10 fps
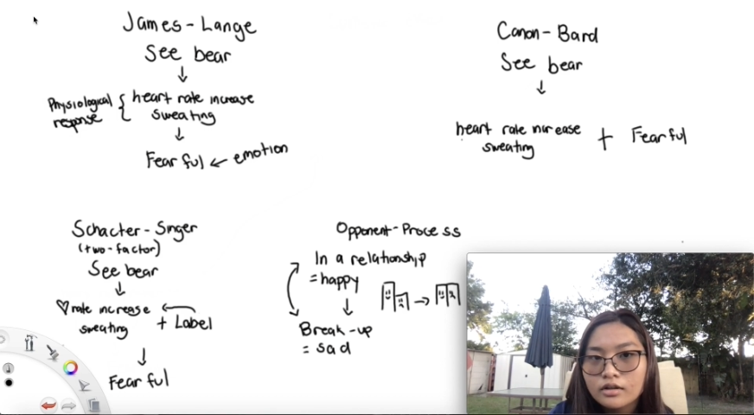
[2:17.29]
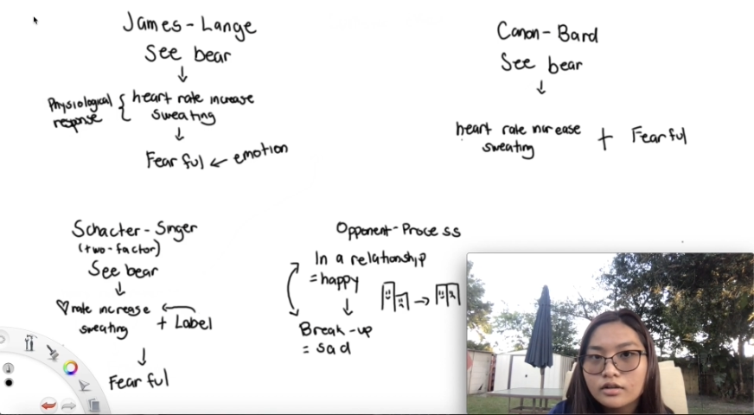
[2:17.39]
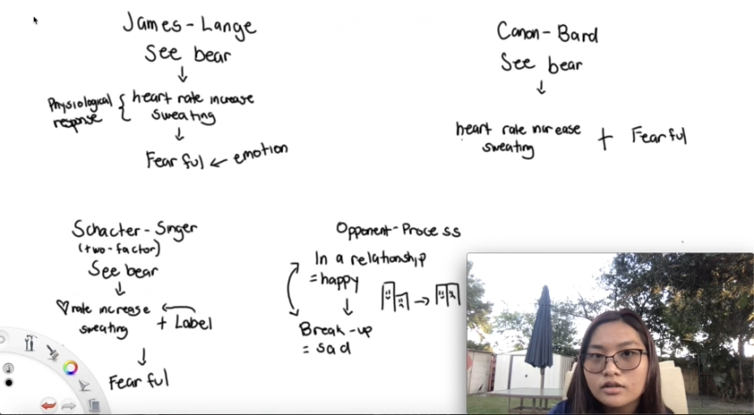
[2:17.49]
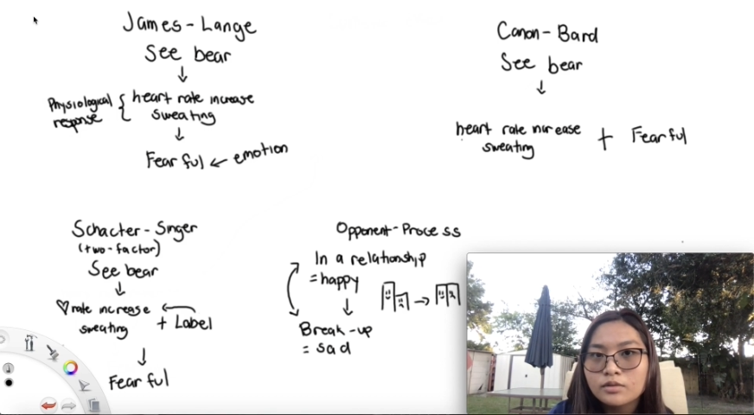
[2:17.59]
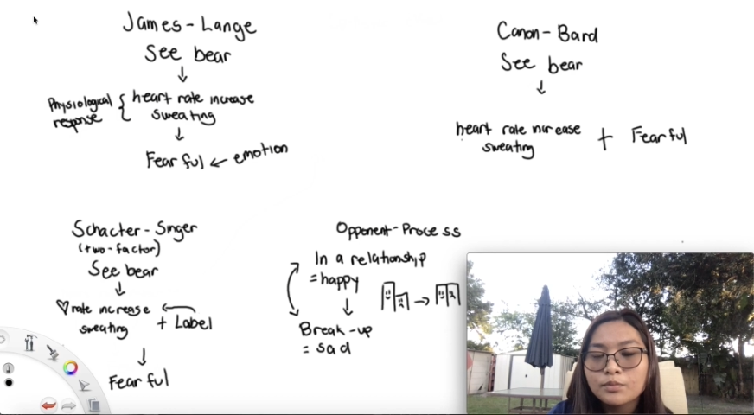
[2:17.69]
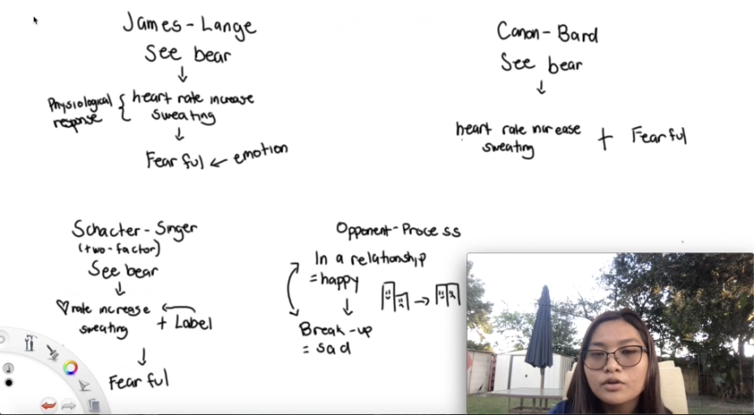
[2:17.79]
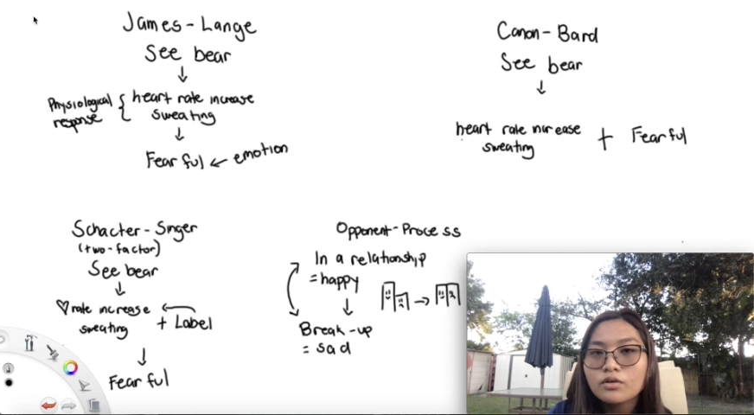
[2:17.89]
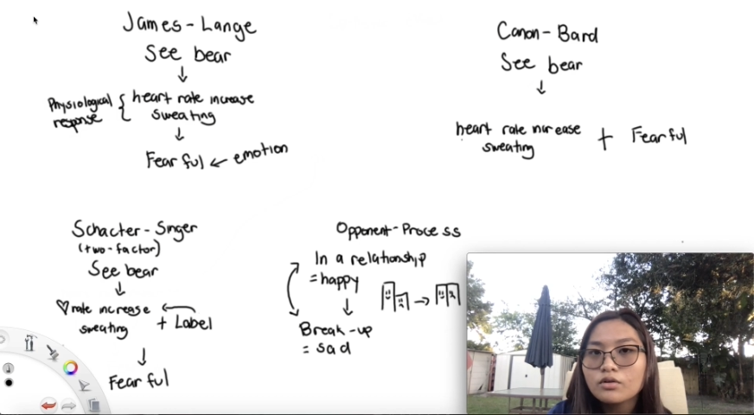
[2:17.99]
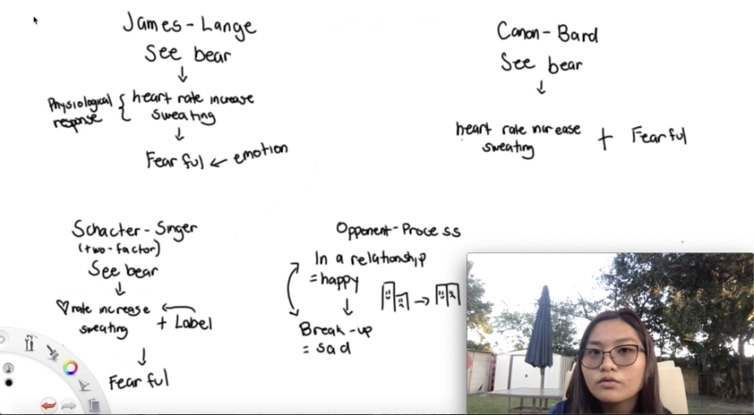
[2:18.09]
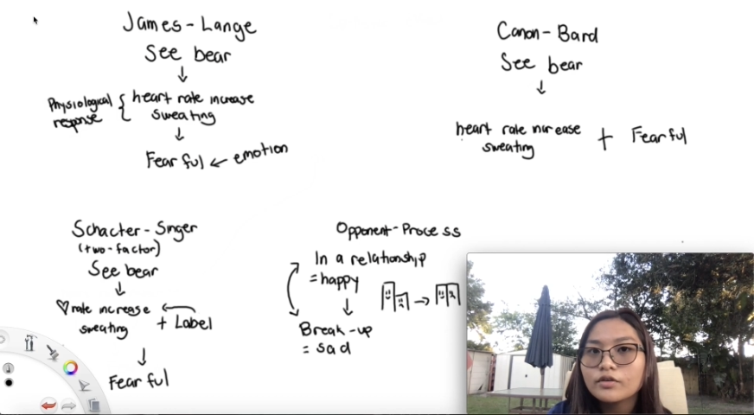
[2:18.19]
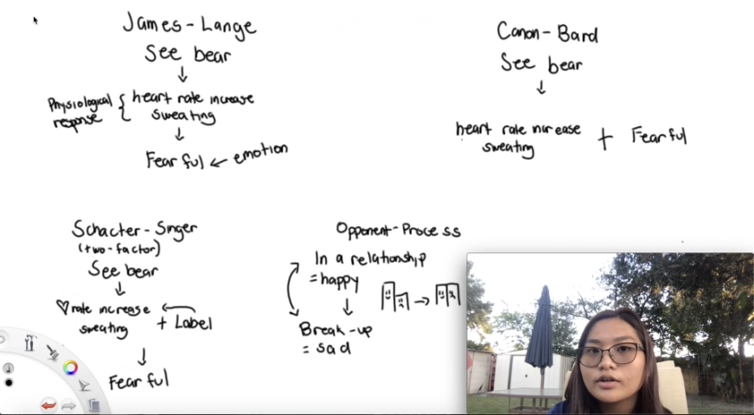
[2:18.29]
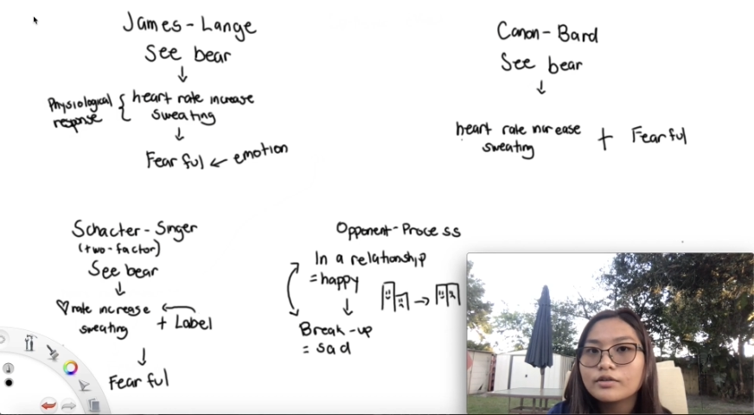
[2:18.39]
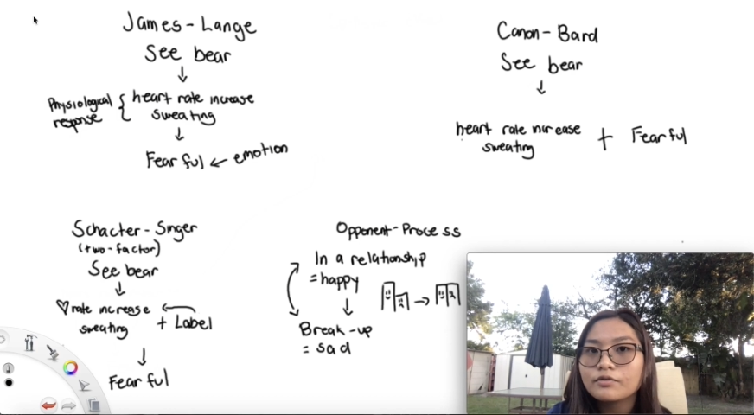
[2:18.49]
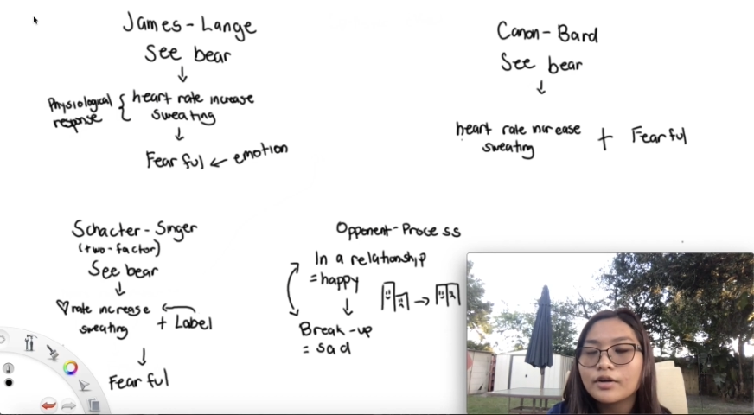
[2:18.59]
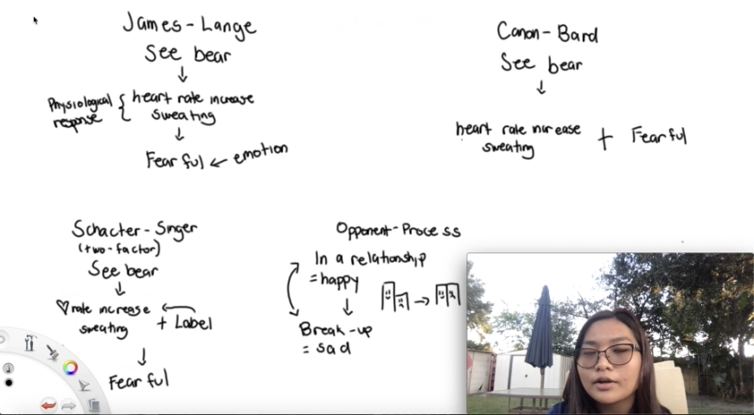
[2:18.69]
The spillover
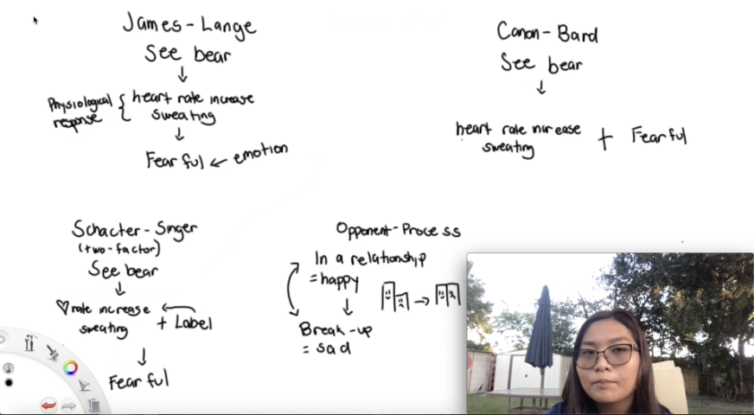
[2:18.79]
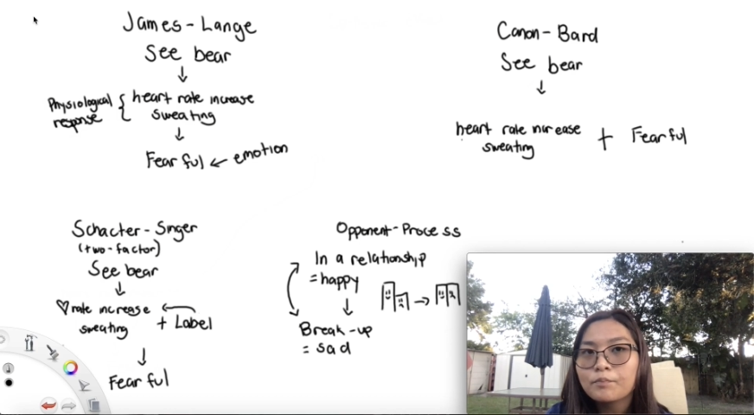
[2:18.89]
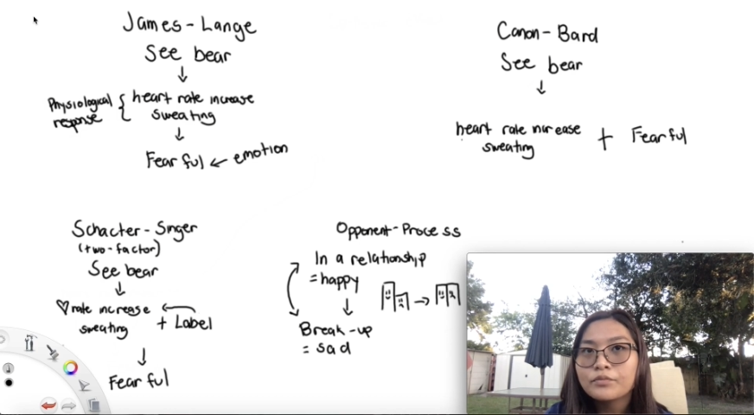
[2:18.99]
effect